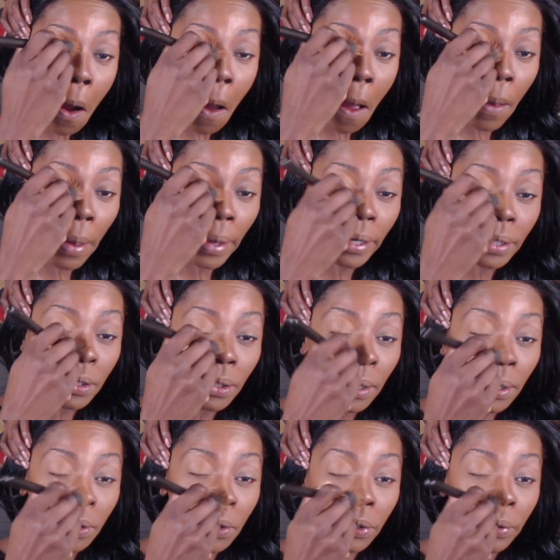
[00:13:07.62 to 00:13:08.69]
Well, I guess you
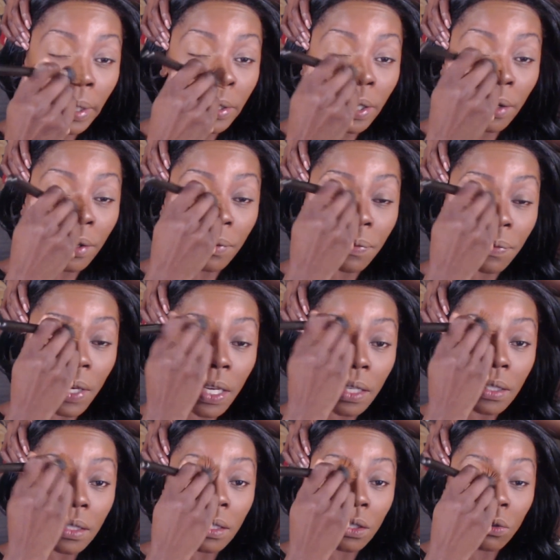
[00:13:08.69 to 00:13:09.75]
gotta stretch out your
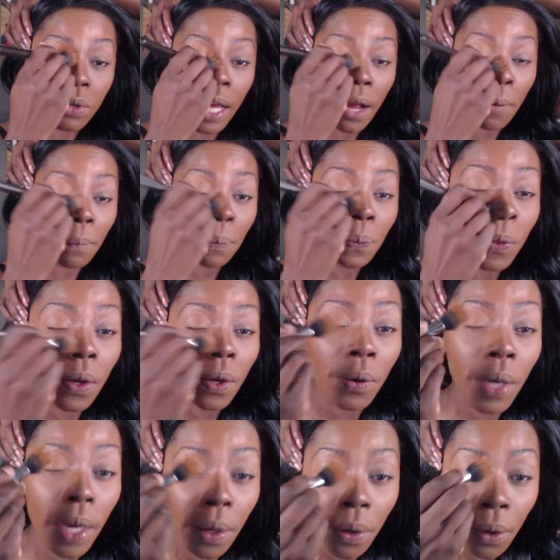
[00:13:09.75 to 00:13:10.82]
face. So now,
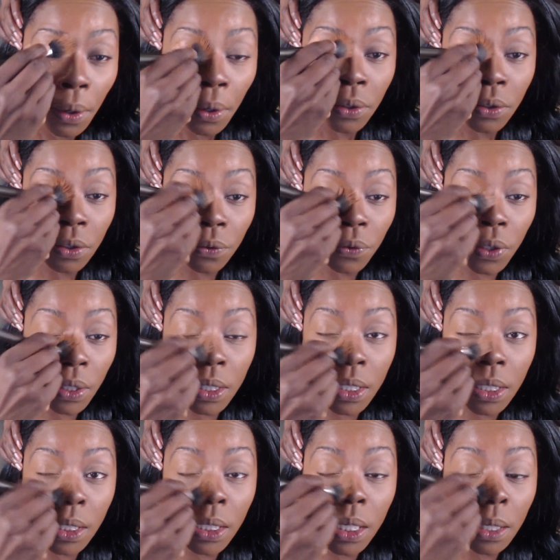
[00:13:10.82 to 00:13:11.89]
okay, so if you could
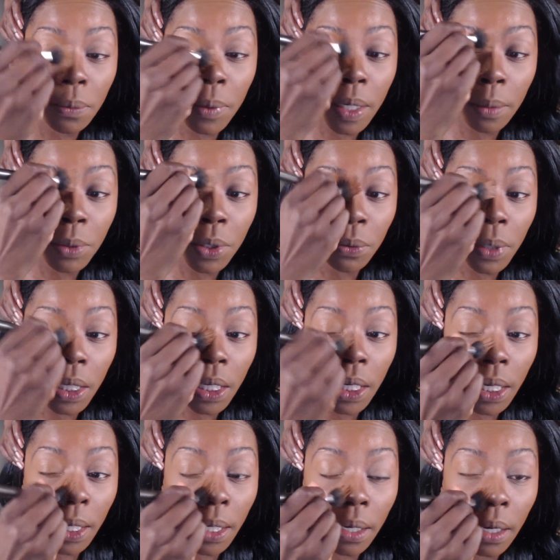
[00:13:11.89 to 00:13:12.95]
see what I'm doing
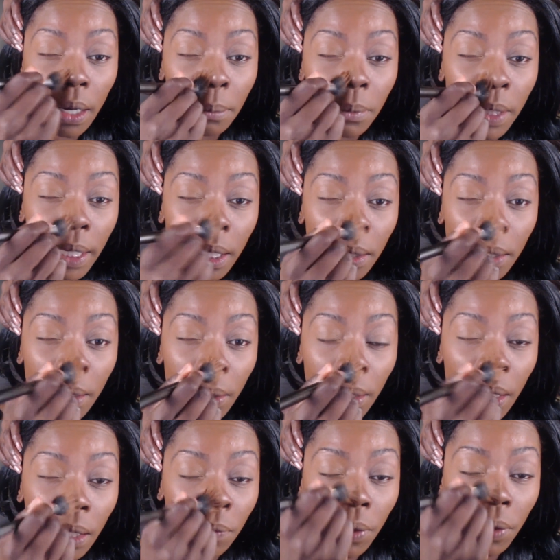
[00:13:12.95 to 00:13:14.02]
here, I'm like
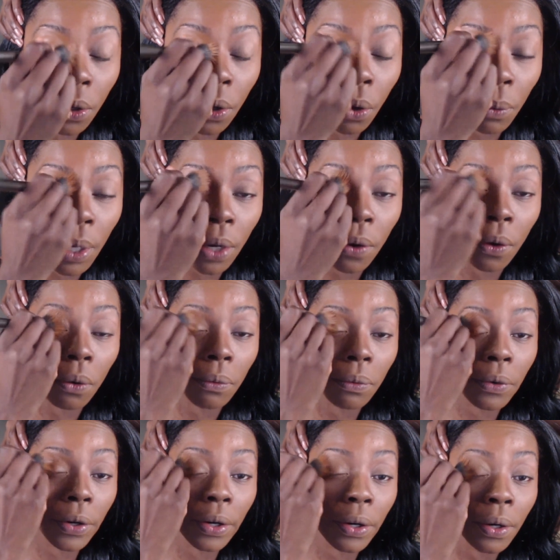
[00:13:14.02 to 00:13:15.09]
even going
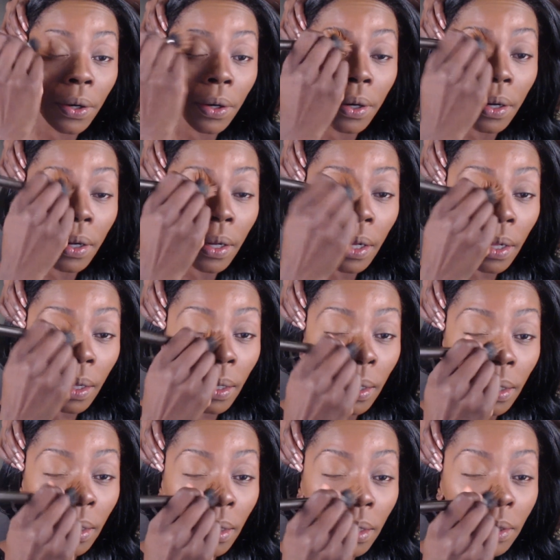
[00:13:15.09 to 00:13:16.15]
over,
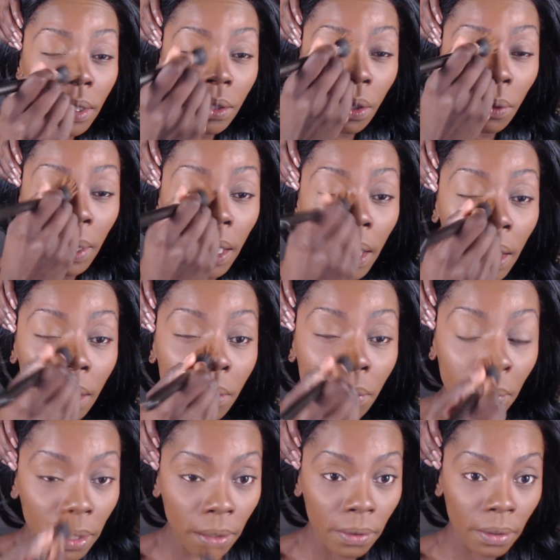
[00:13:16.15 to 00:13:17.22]
just going
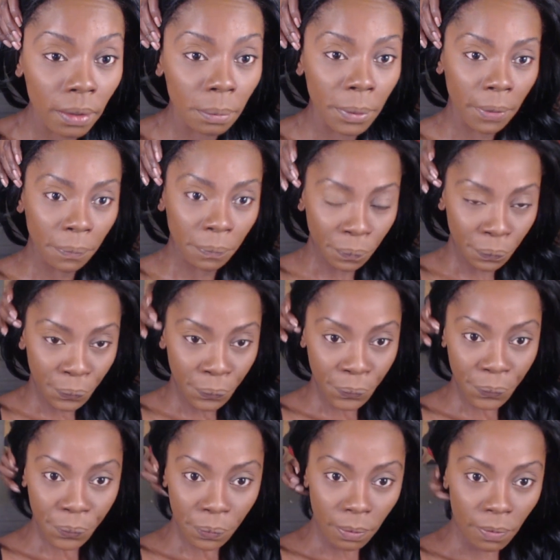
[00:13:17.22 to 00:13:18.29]
into it a little bit.
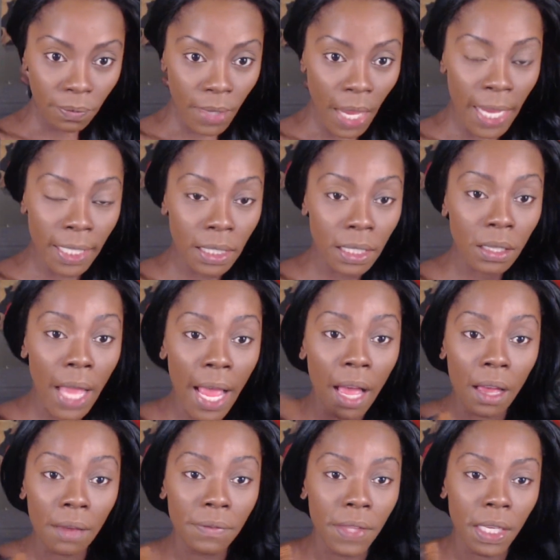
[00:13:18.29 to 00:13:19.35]
I still
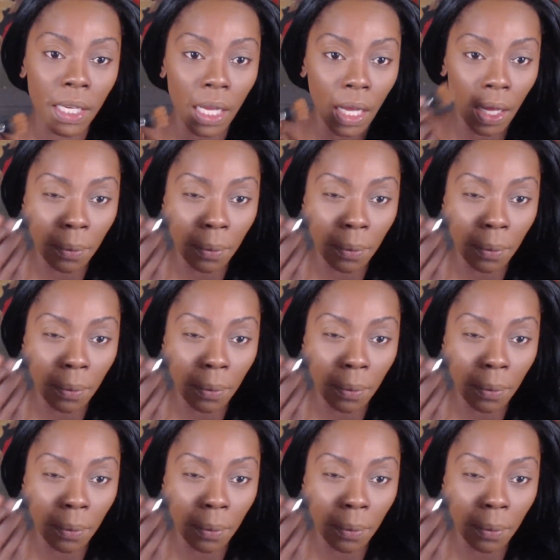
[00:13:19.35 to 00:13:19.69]
have the